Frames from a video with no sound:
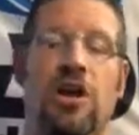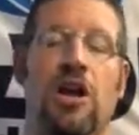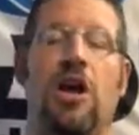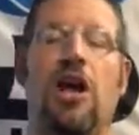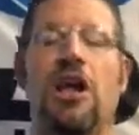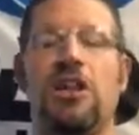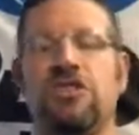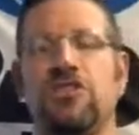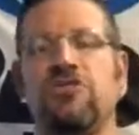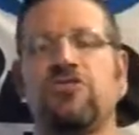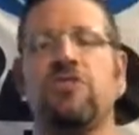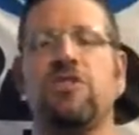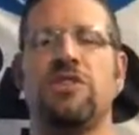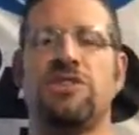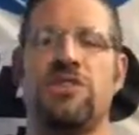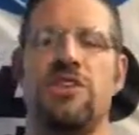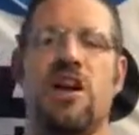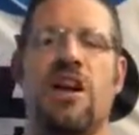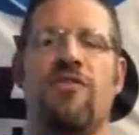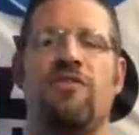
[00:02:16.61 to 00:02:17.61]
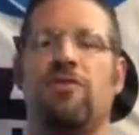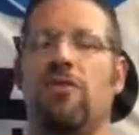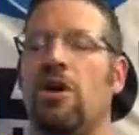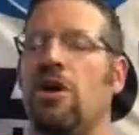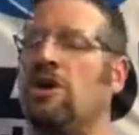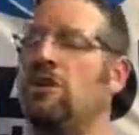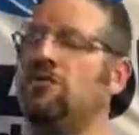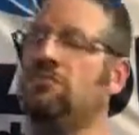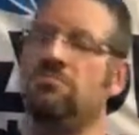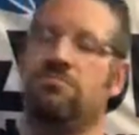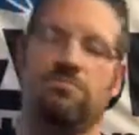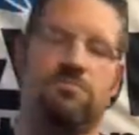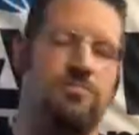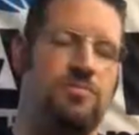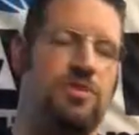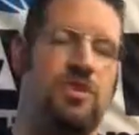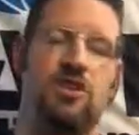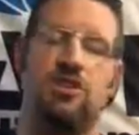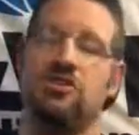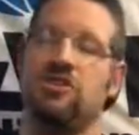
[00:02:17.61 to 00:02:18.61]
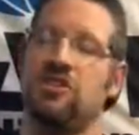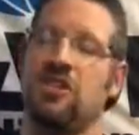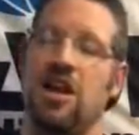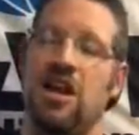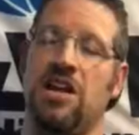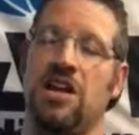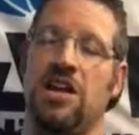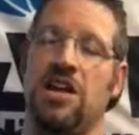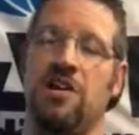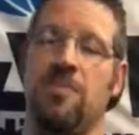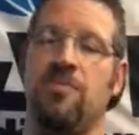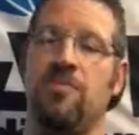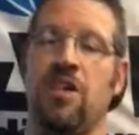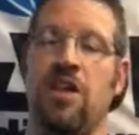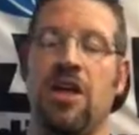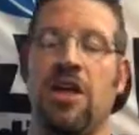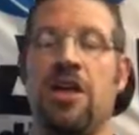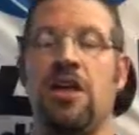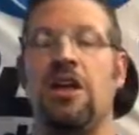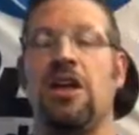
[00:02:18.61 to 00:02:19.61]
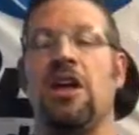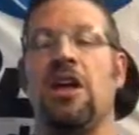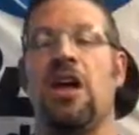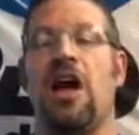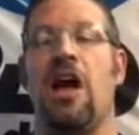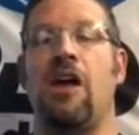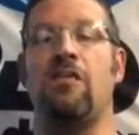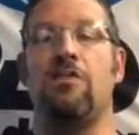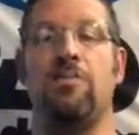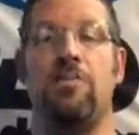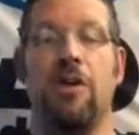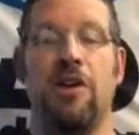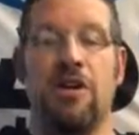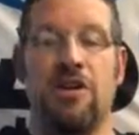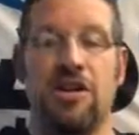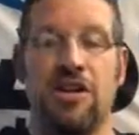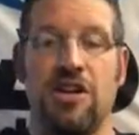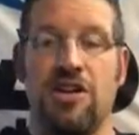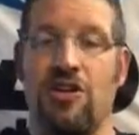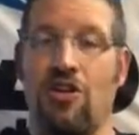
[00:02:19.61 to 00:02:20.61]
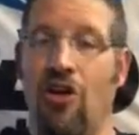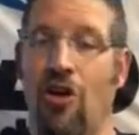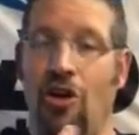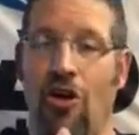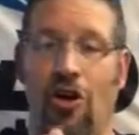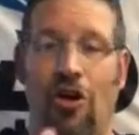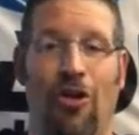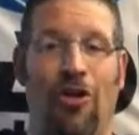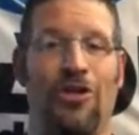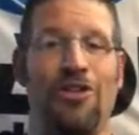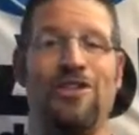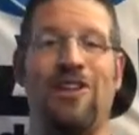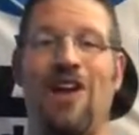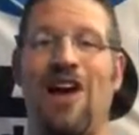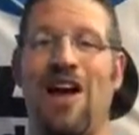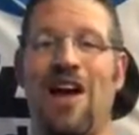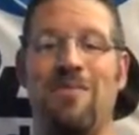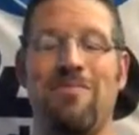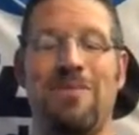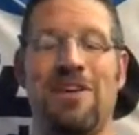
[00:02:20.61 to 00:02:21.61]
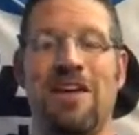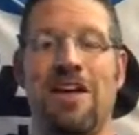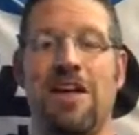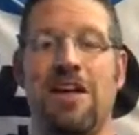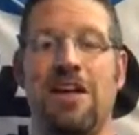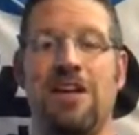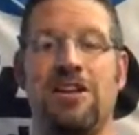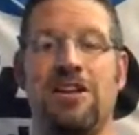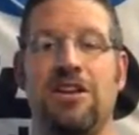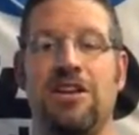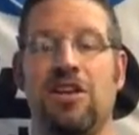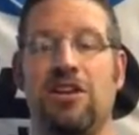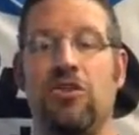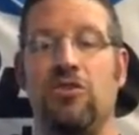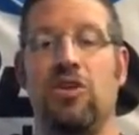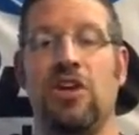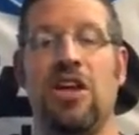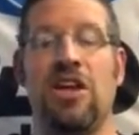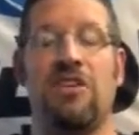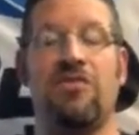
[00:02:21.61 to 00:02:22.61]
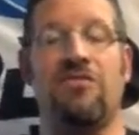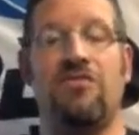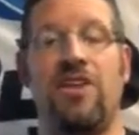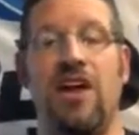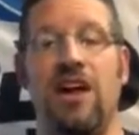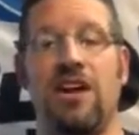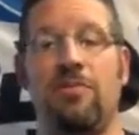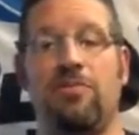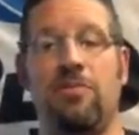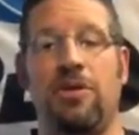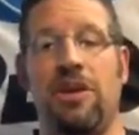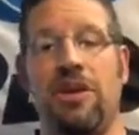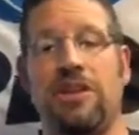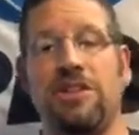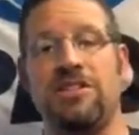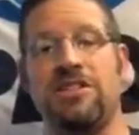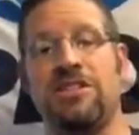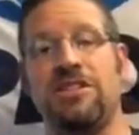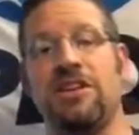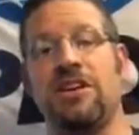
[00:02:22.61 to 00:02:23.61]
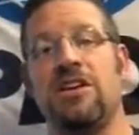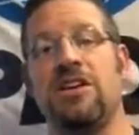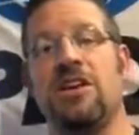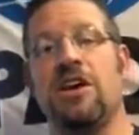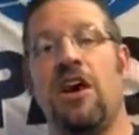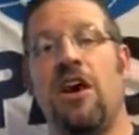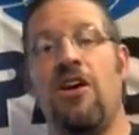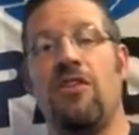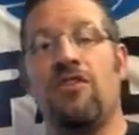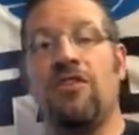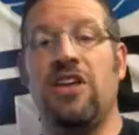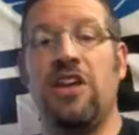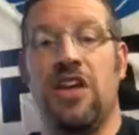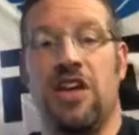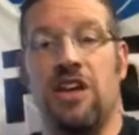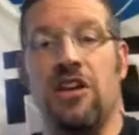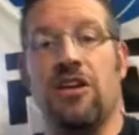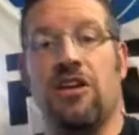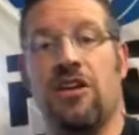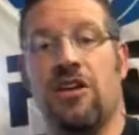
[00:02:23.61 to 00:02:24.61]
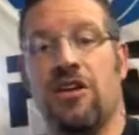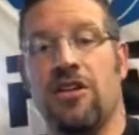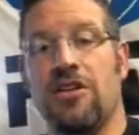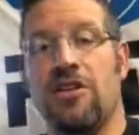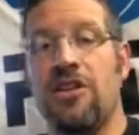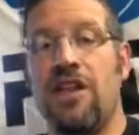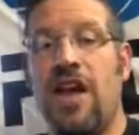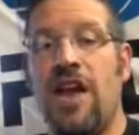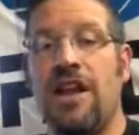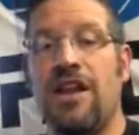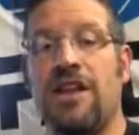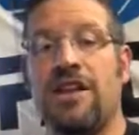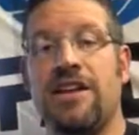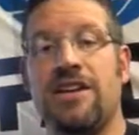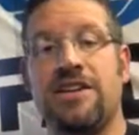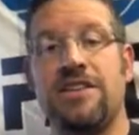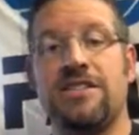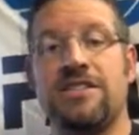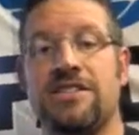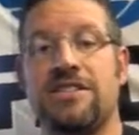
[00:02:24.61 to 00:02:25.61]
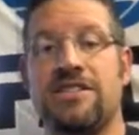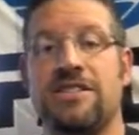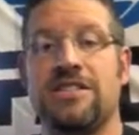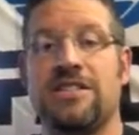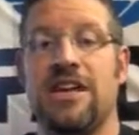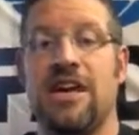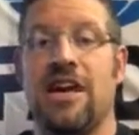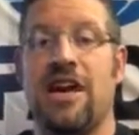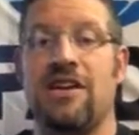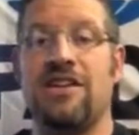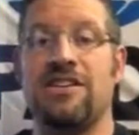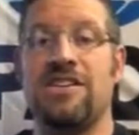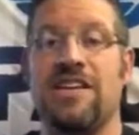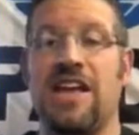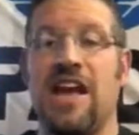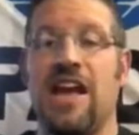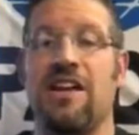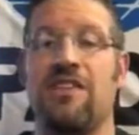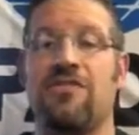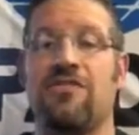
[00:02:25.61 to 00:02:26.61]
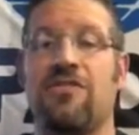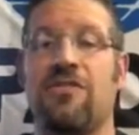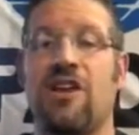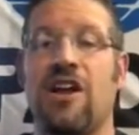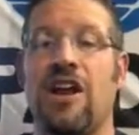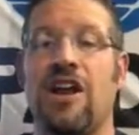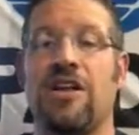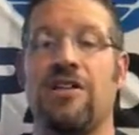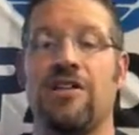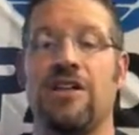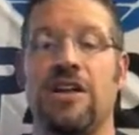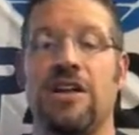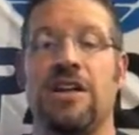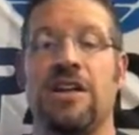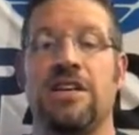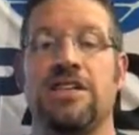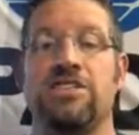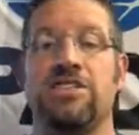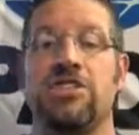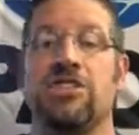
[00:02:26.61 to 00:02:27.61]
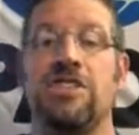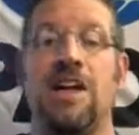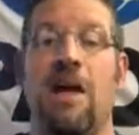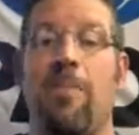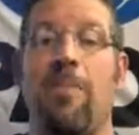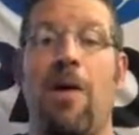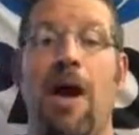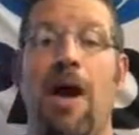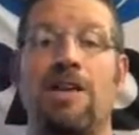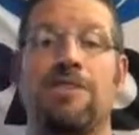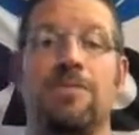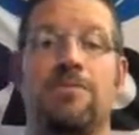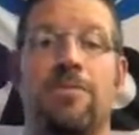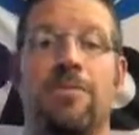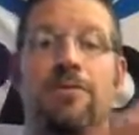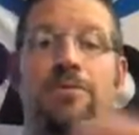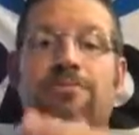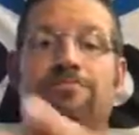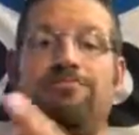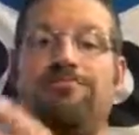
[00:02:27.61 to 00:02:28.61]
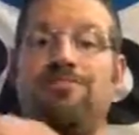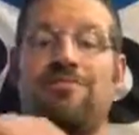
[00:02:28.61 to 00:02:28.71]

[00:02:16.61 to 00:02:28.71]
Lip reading: I'll just rinse it off in water. There's sand in it. I repair gear all the time, and you can't find a piece of gear that is sand free. It's just not possible.